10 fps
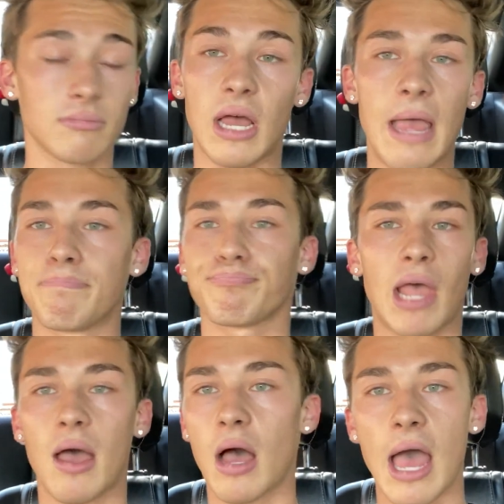a
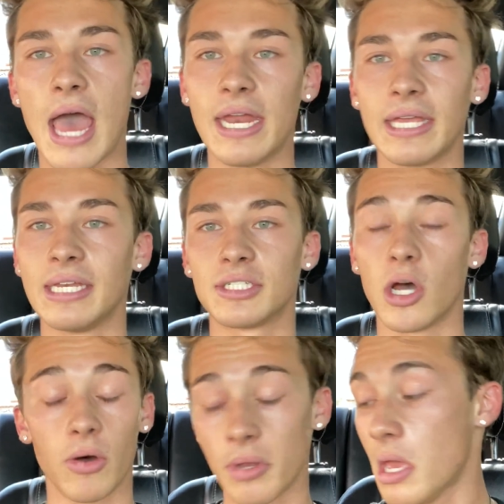headache in its
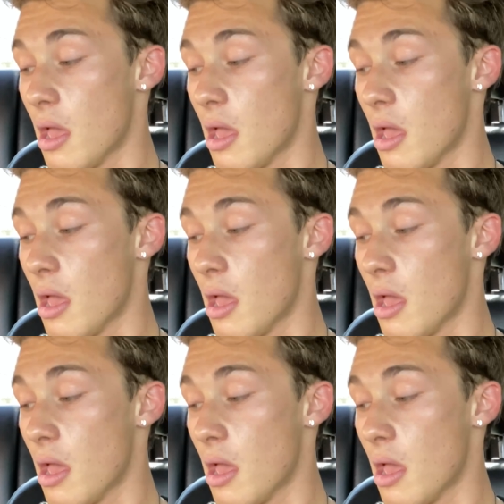own.